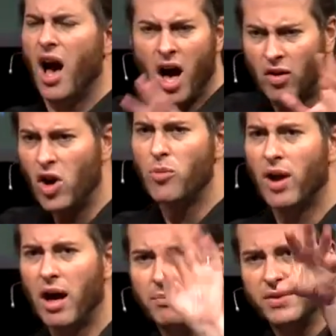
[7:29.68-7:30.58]
Oh, no
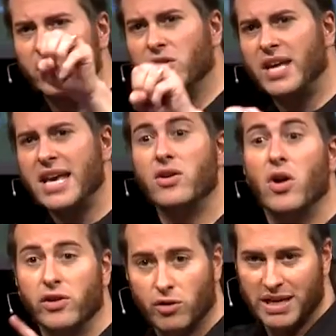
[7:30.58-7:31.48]
problem. So you're taking
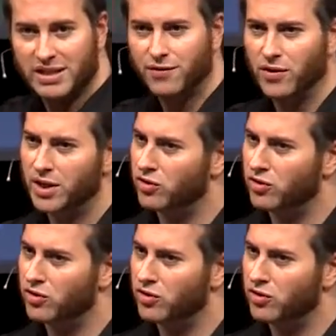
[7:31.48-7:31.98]
all your mixed footage.